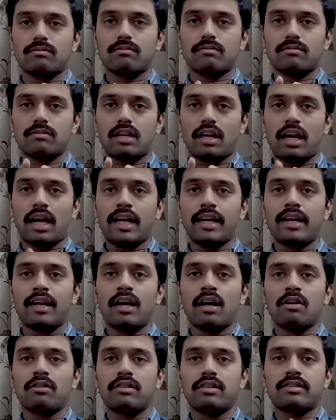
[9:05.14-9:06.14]
right
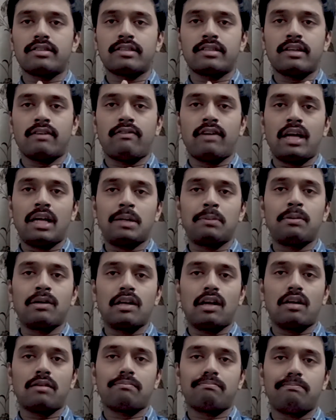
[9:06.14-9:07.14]
now this is available
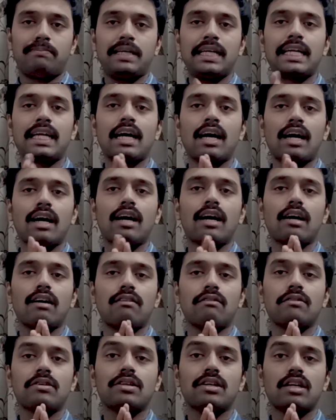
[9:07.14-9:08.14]
on beta
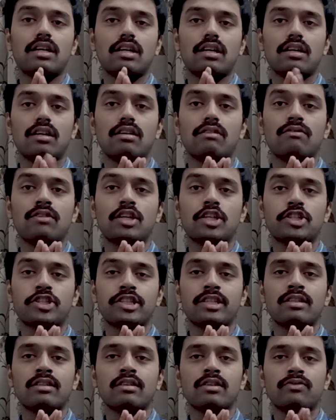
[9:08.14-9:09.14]

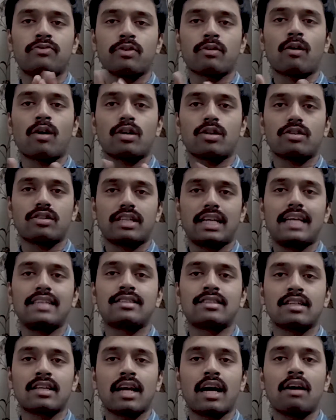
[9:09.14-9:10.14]
version. If you want to
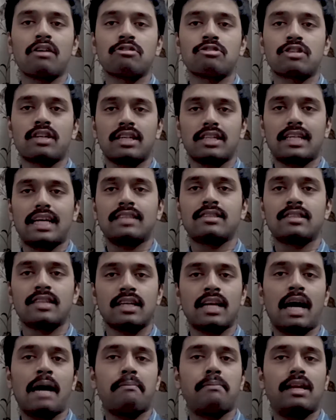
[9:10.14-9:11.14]
test it out, you can test it.
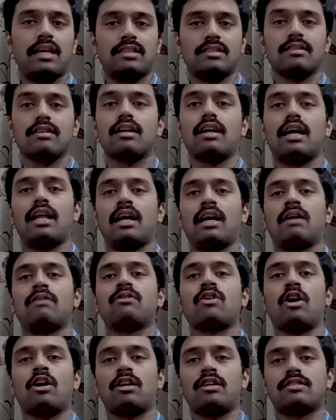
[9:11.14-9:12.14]
Apple has allowed
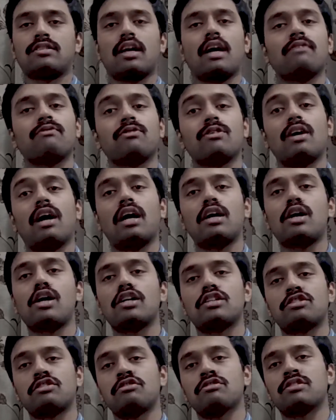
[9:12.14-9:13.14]
all its
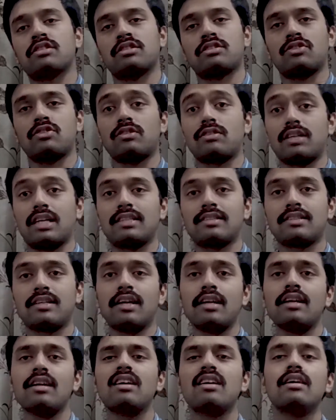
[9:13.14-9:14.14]
iOS users to test
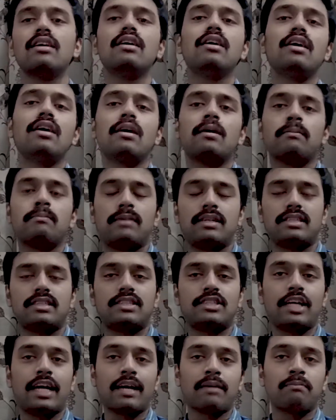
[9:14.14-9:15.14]
it, but
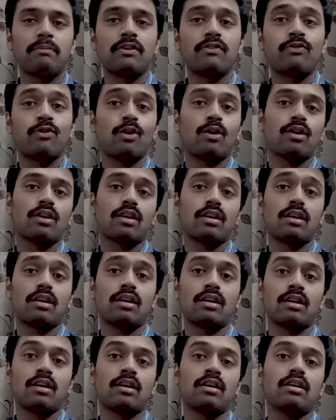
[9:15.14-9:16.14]
check
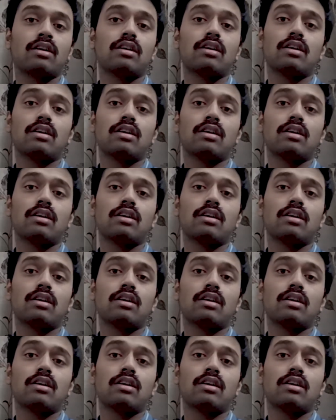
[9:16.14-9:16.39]
before